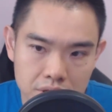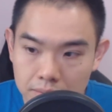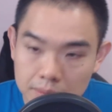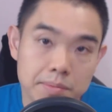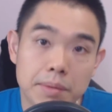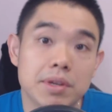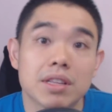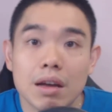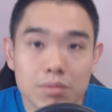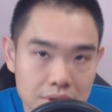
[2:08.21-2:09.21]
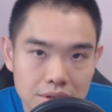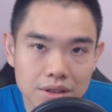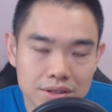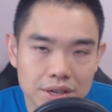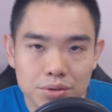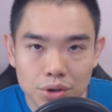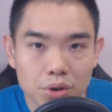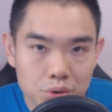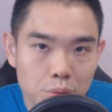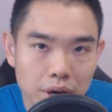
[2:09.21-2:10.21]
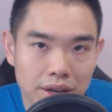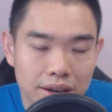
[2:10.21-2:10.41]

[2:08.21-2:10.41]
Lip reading: Sometimes it might be $1,000 and you're not sure why.